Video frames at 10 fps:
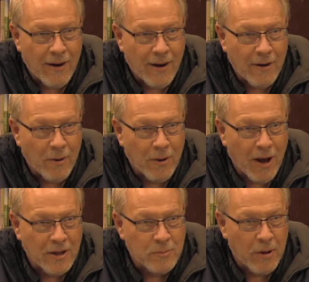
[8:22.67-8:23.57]
know
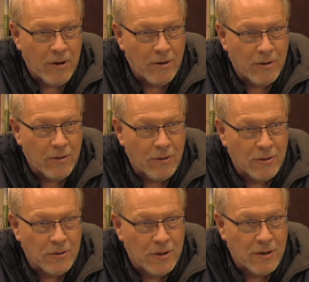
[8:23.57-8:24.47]
guys better than
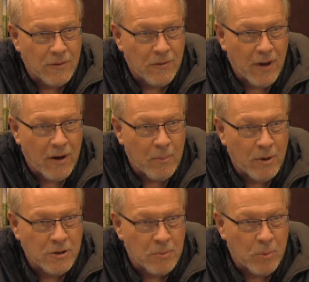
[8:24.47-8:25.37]
girls. If you had a
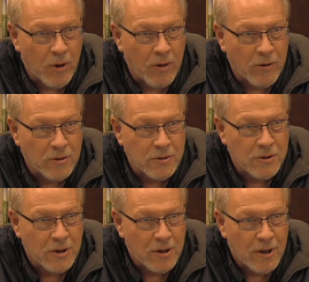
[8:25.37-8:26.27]
bunch of brothers
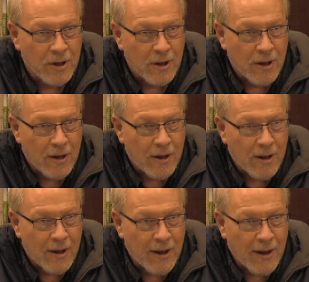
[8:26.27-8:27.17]

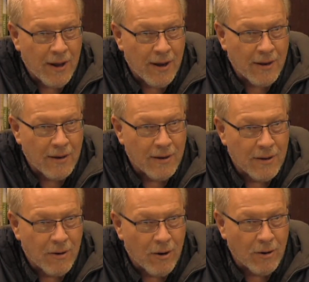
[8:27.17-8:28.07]
and
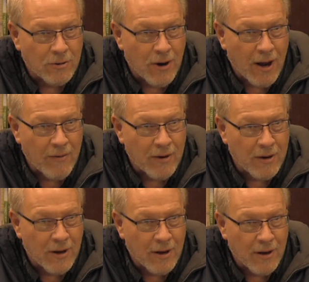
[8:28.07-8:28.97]
they're all driving
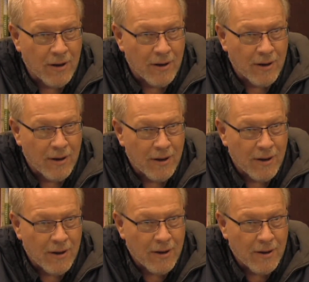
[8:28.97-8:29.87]

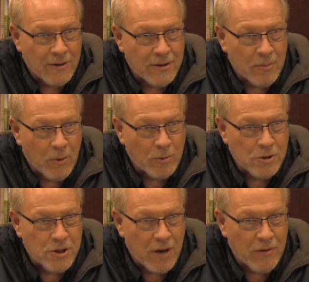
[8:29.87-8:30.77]
some old
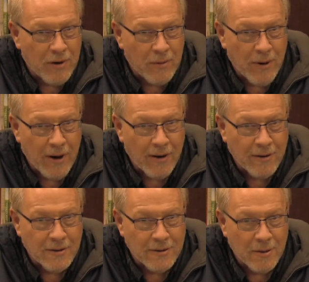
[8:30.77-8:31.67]
Chevy around,
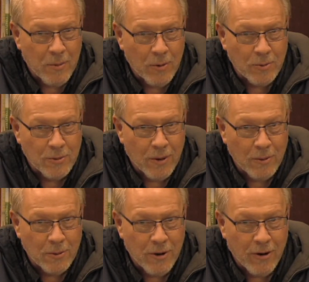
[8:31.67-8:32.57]
some
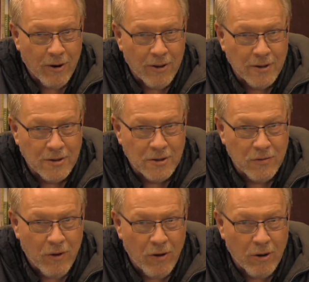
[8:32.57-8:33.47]
old car that's just
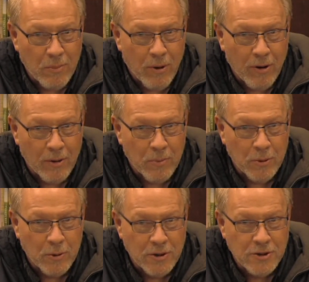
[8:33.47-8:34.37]
fallen apart, a
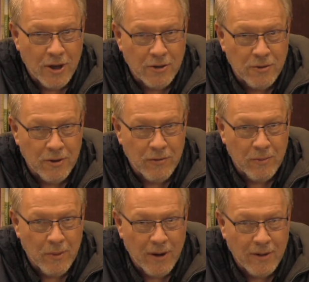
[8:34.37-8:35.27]
Buick Century from
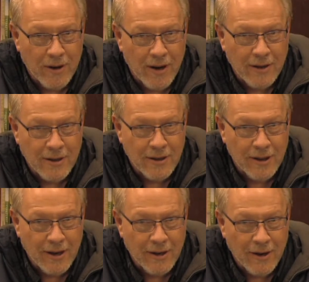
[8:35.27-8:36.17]
the late
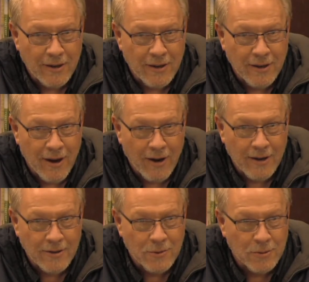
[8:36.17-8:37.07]

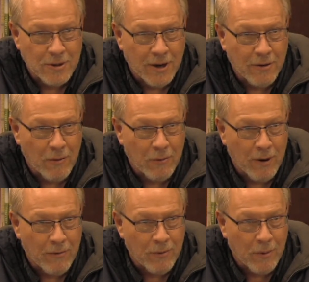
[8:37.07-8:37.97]
1990s, which I drove
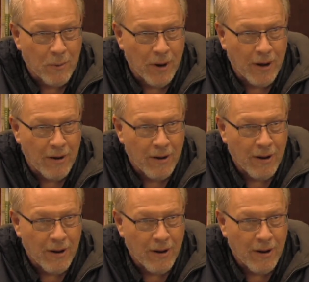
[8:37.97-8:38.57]
around for a while.